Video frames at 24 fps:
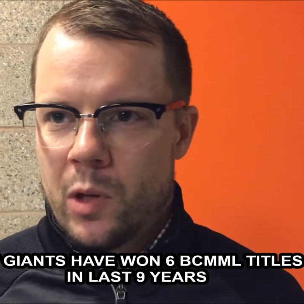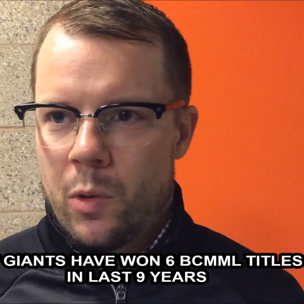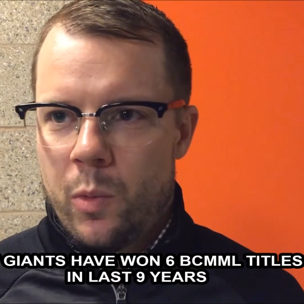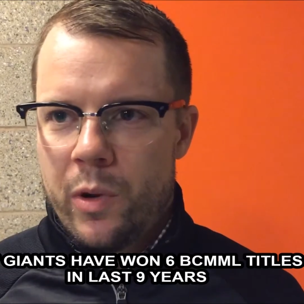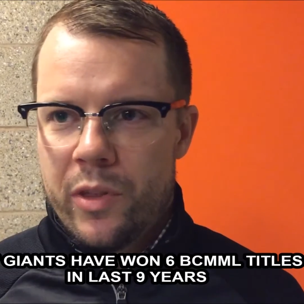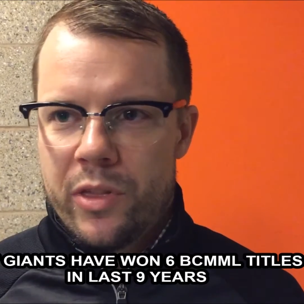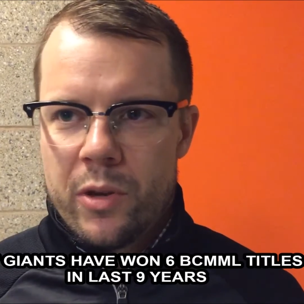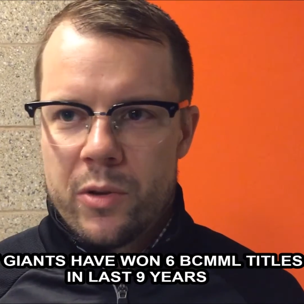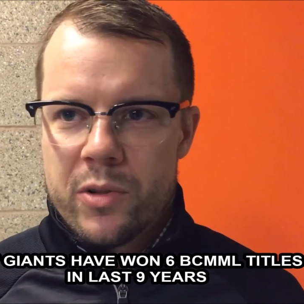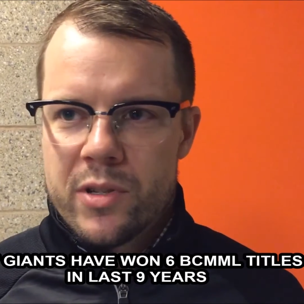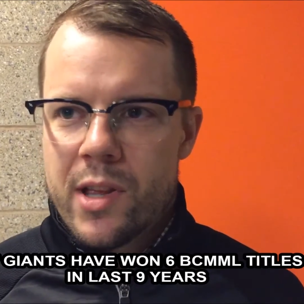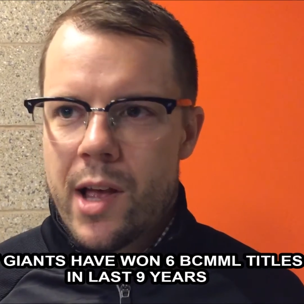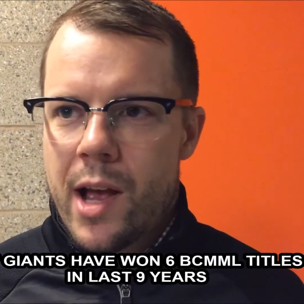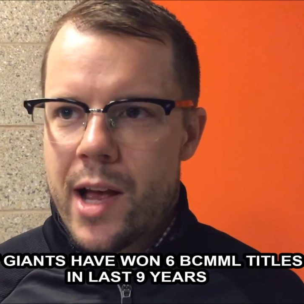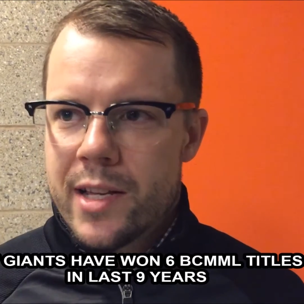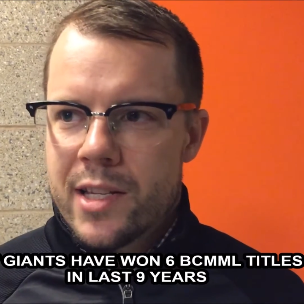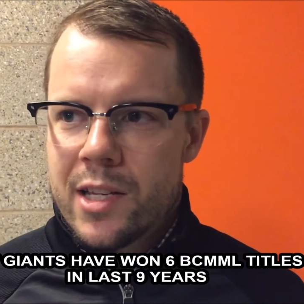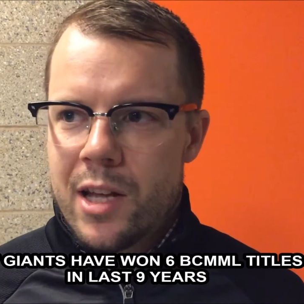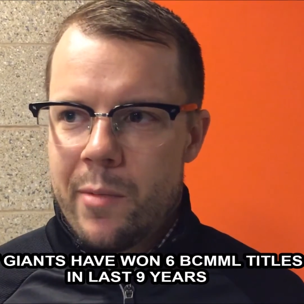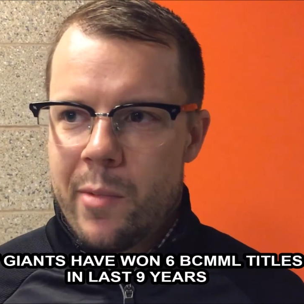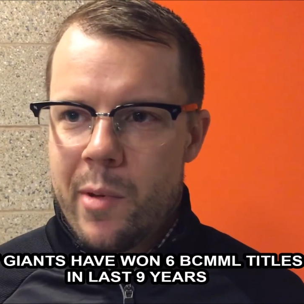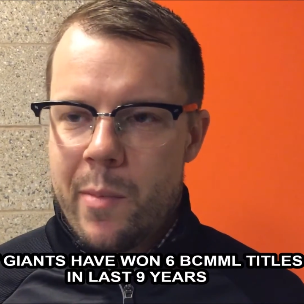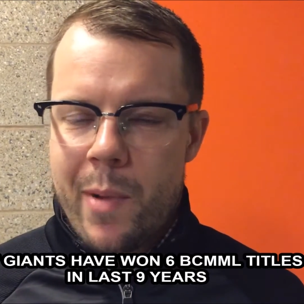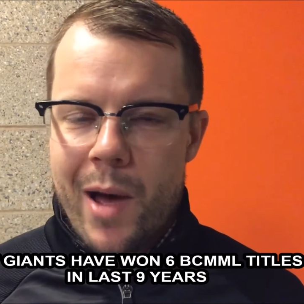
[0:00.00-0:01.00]
with those guys
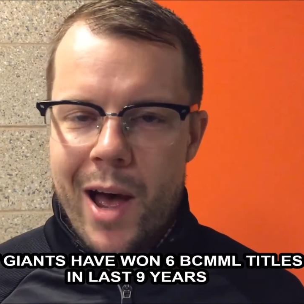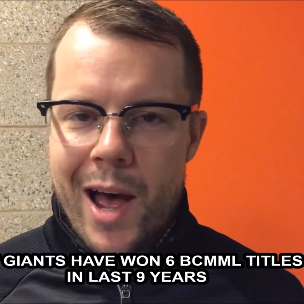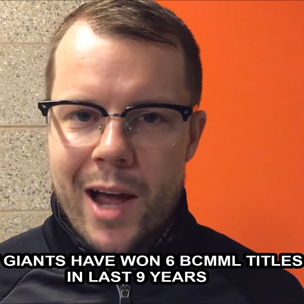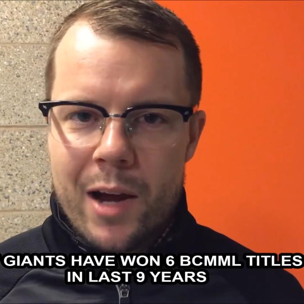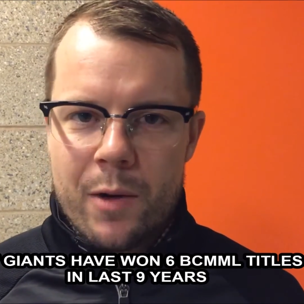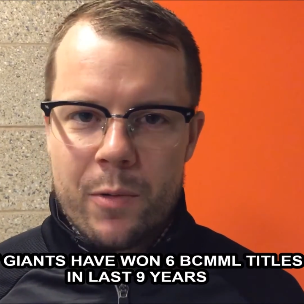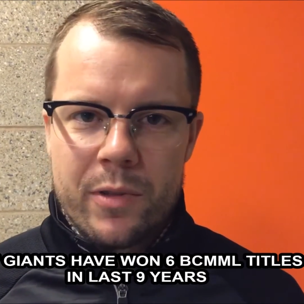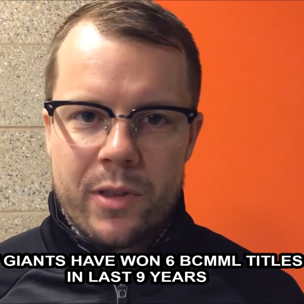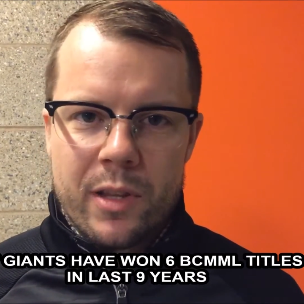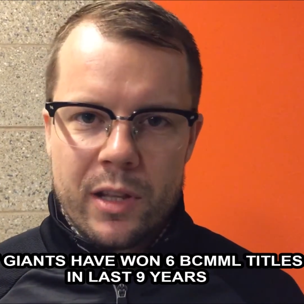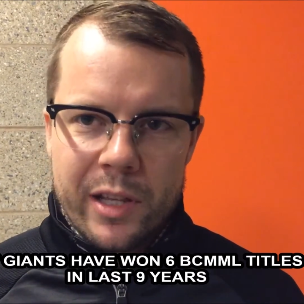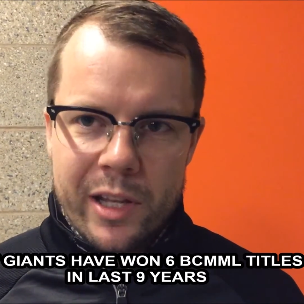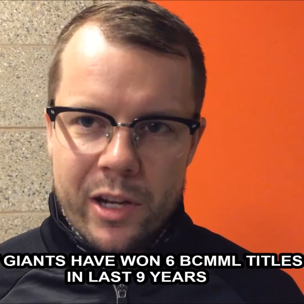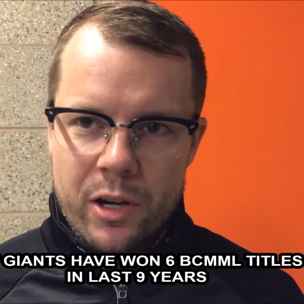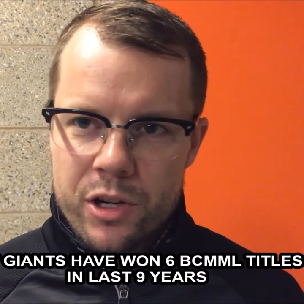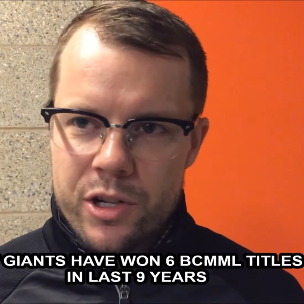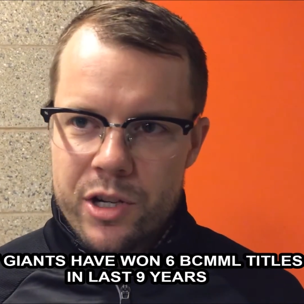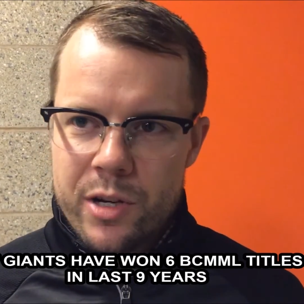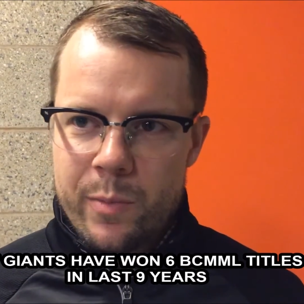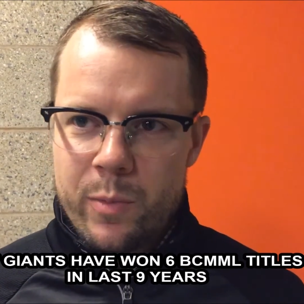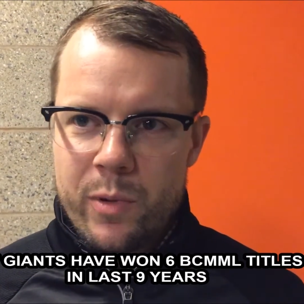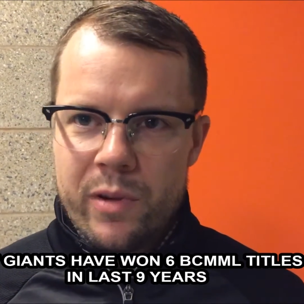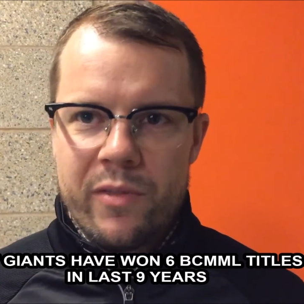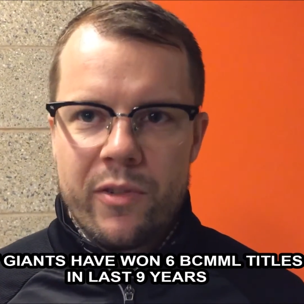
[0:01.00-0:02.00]
coming back, with the
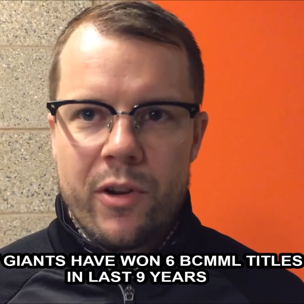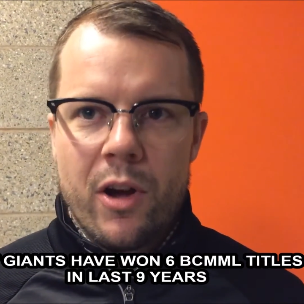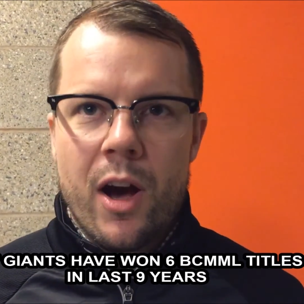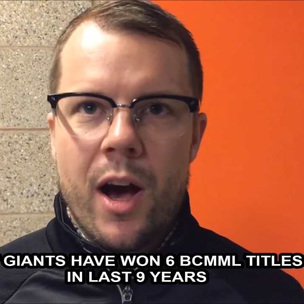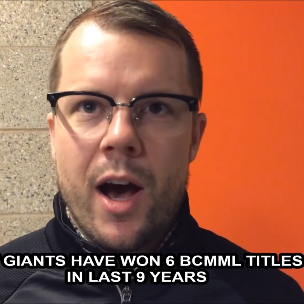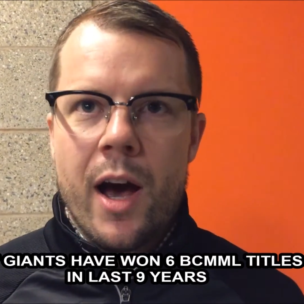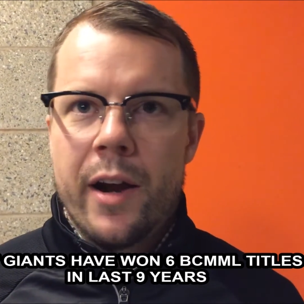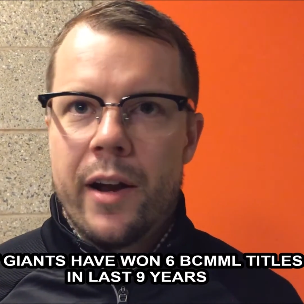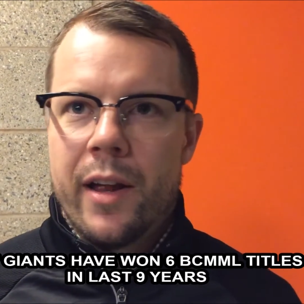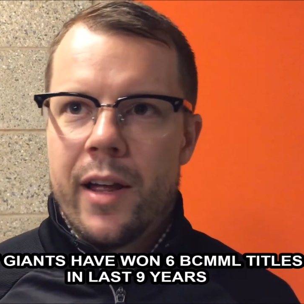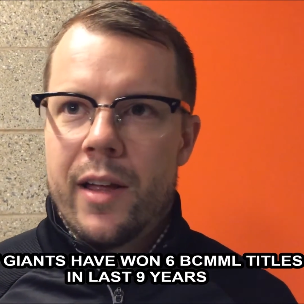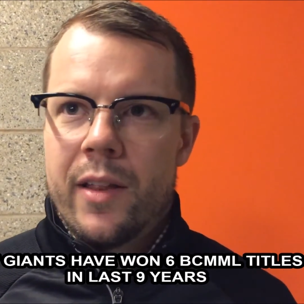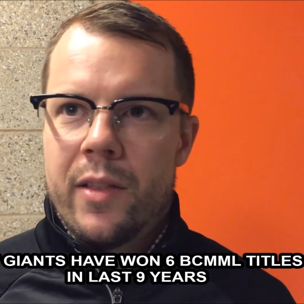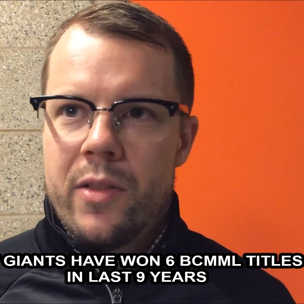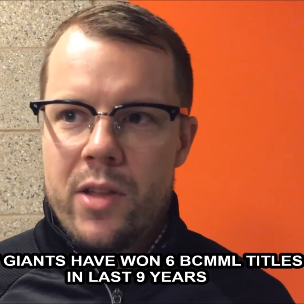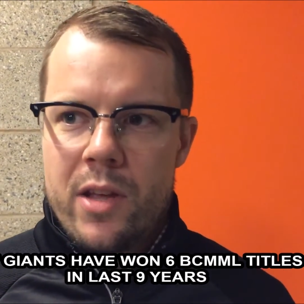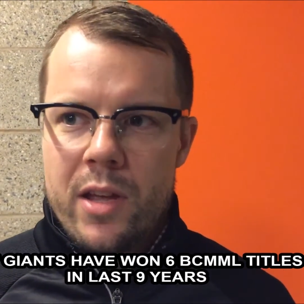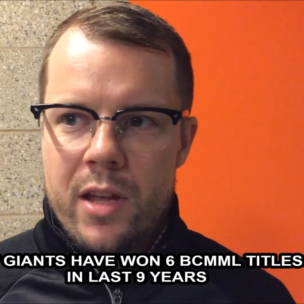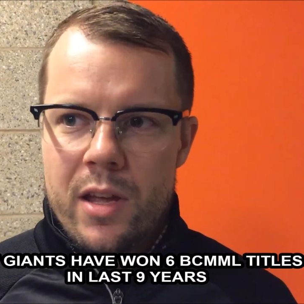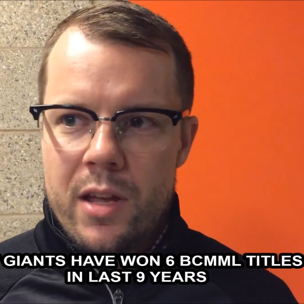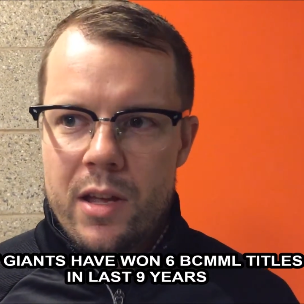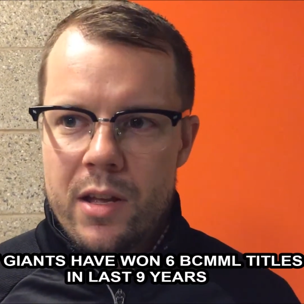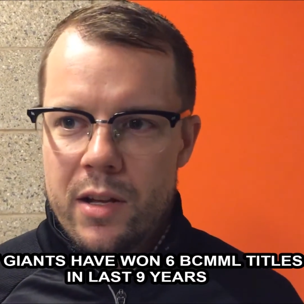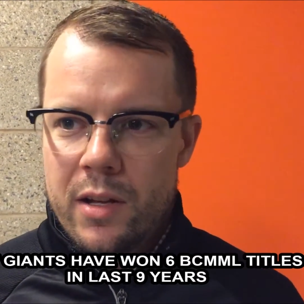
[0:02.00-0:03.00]
leadership we've got
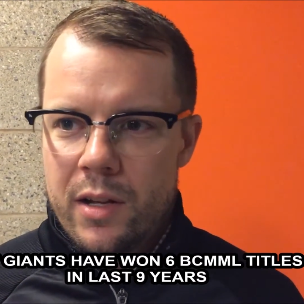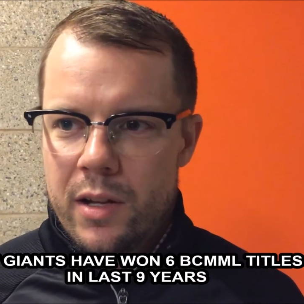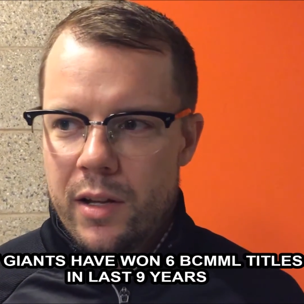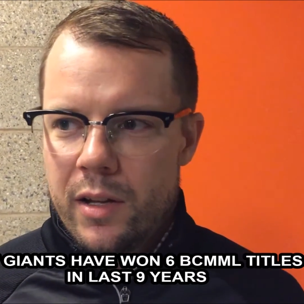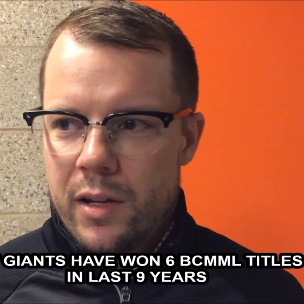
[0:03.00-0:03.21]
and